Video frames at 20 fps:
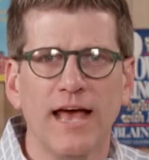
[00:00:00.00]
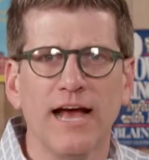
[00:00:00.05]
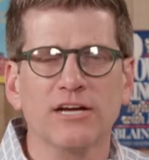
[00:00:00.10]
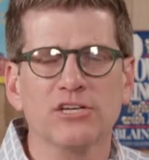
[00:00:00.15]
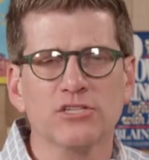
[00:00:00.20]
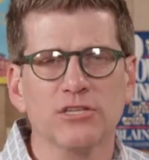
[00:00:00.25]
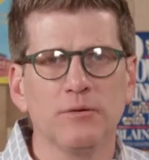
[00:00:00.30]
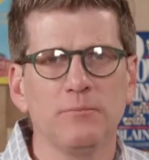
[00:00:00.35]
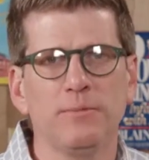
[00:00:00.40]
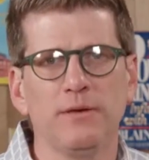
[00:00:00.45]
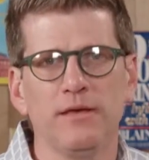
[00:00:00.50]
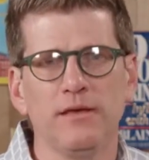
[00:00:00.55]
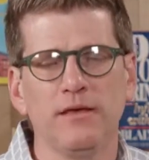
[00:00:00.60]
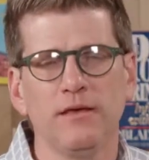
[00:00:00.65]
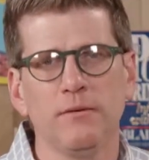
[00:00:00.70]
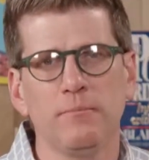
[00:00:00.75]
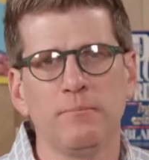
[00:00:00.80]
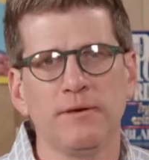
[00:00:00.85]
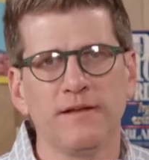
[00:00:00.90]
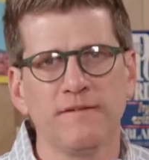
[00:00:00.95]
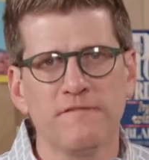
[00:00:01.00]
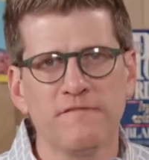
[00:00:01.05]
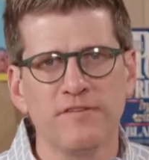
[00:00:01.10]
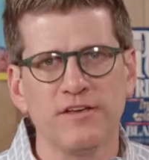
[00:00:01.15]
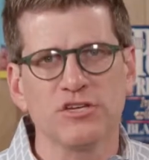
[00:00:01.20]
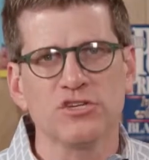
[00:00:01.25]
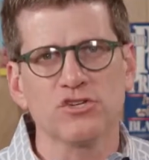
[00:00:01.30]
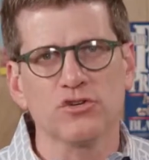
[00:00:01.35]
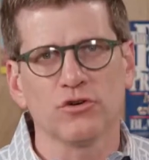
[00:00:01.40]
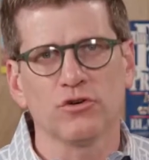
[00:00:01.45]
actually be
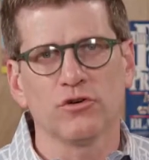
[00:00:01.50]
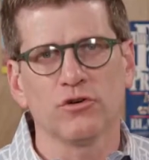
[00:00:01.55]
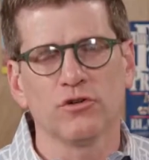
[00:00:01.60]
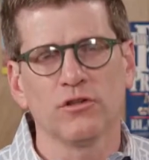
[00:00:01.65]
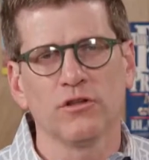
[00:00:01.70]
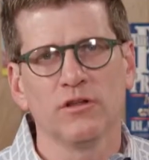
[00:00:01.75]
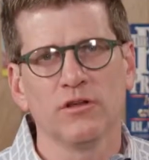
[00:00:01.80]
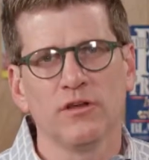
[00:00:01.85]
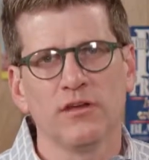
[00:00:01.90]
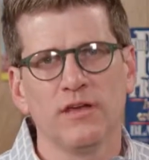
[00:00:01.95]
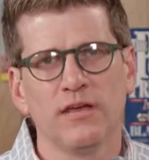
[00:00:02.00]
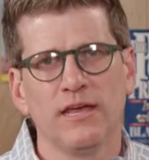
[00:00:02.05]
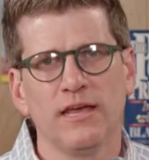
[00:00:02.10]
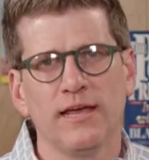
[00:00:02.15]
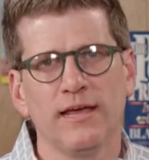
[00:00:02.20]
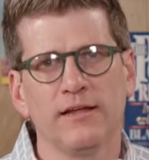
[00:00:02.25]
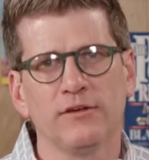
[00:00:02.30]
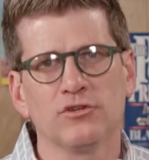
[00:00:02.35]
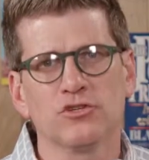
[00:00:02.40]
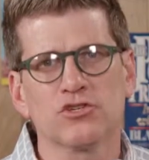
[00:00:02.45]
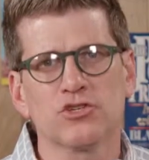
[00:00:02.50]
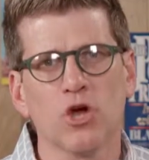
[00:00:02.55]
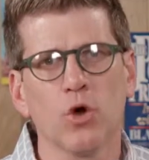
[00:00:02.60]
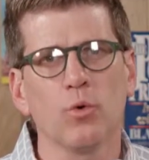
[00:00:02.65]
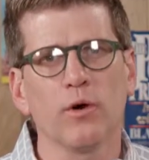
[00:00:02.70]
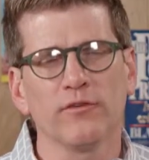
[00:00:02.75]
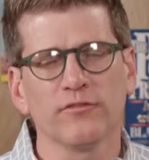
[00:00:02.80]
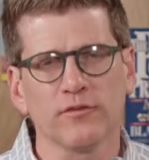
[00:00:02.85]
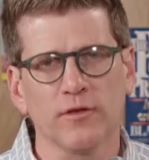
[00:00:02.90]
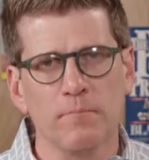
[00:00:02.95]
beneficial and
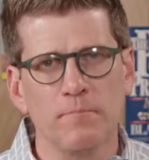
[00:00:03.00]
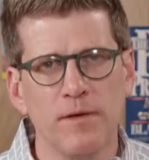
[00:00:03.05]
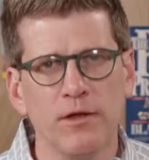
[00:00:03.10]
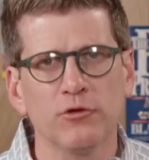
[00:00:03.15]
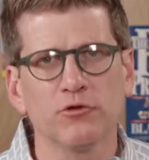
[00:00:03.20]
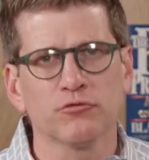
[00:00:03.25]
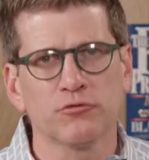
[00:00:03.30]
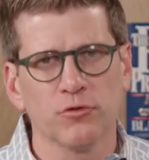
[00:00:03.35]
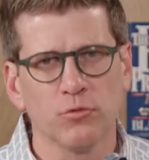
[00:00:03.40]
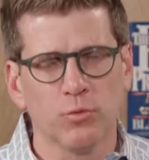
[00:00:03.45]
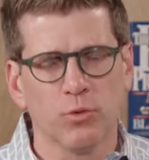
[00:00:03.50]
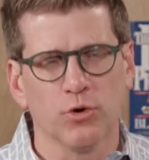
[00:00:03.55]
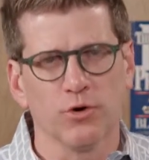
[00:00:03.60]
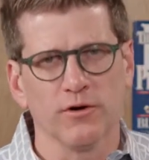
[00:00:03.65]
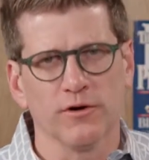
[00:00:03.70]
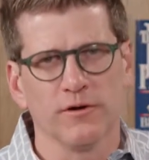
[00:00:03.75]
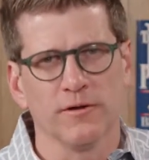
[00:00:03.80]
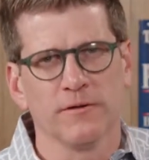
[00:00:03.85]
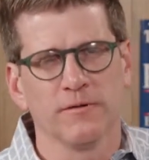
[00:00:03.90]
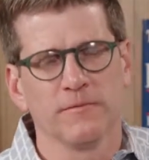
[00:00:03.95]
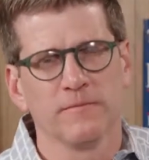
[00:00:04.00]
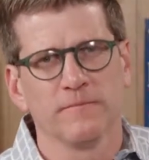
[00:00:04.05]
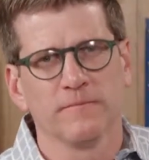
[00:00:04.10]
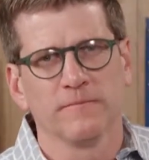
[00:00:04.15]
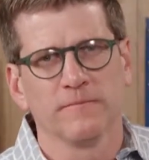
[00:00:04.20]
show us immense reward?